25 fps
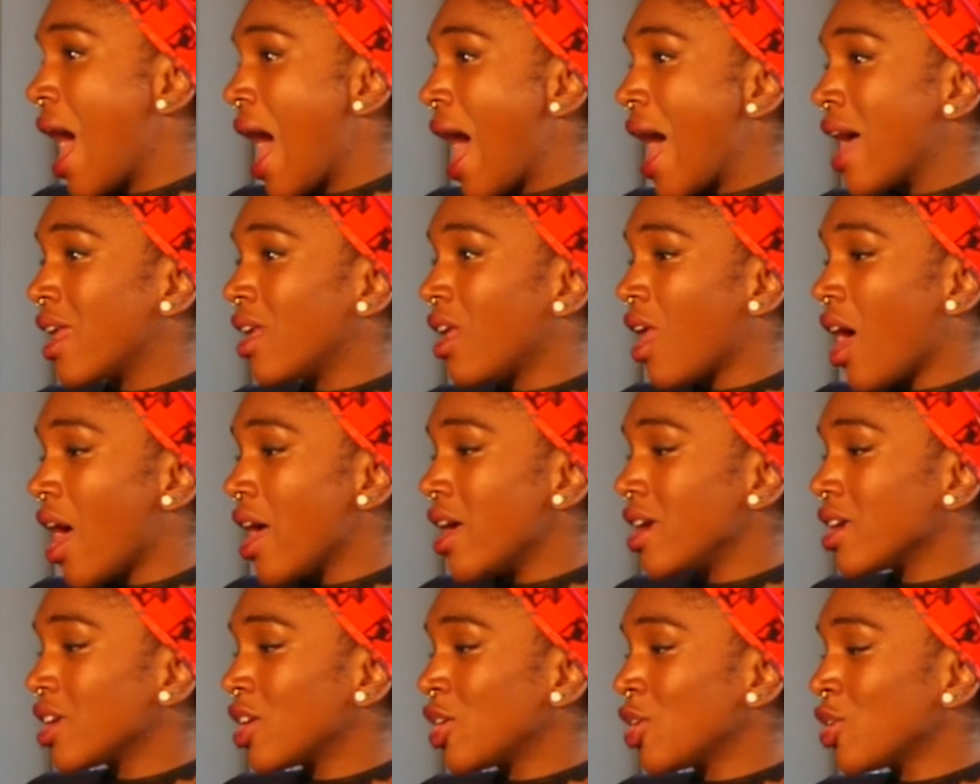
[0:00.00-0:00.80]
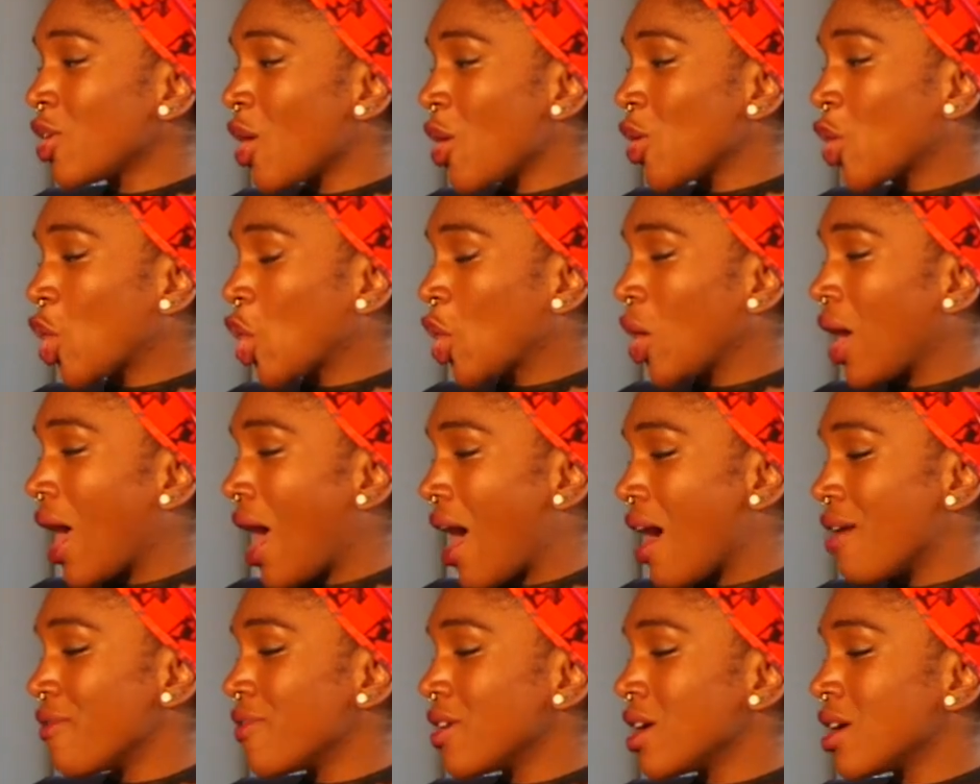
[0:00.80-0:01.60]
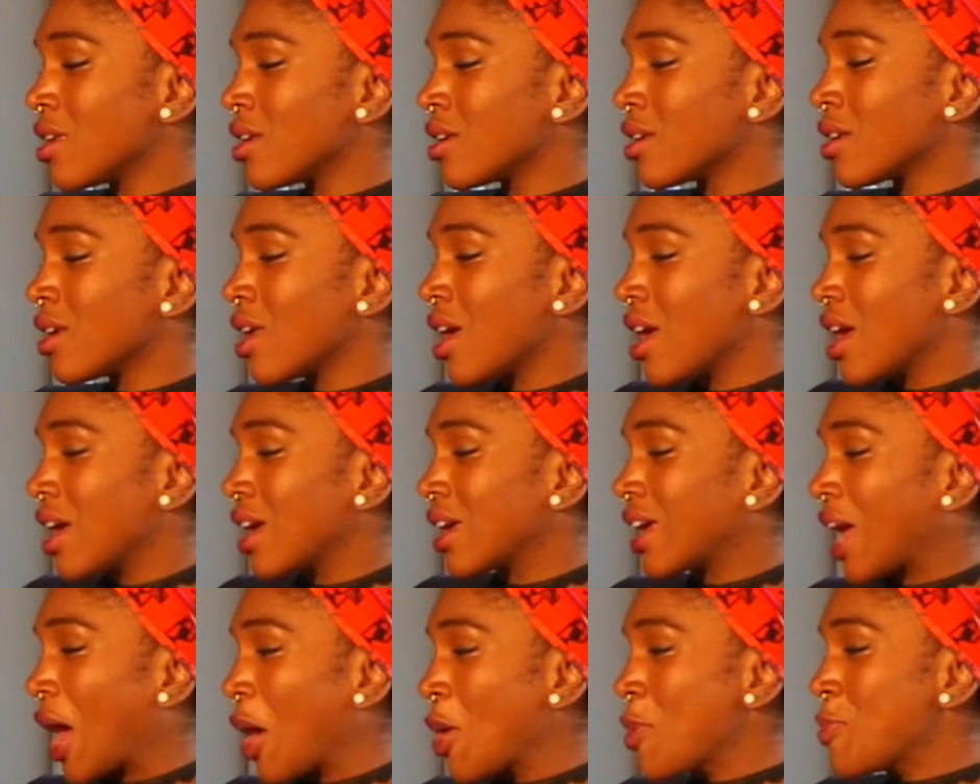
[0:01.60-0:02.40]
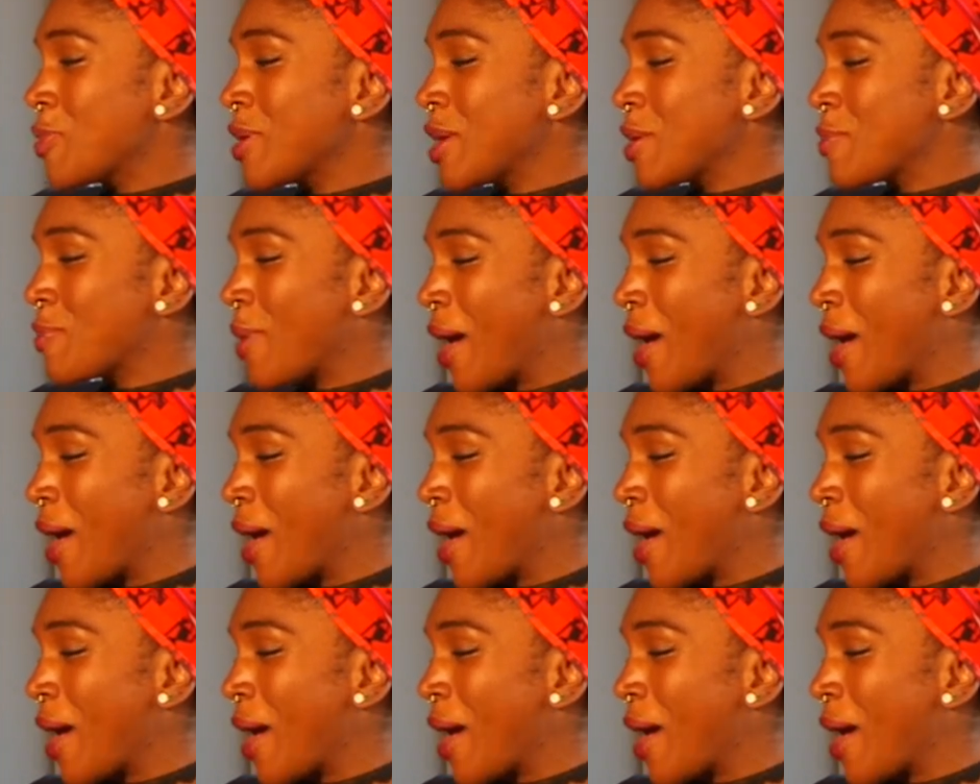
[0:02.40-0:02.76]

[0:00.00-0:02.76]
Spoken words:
And like, having Caribbean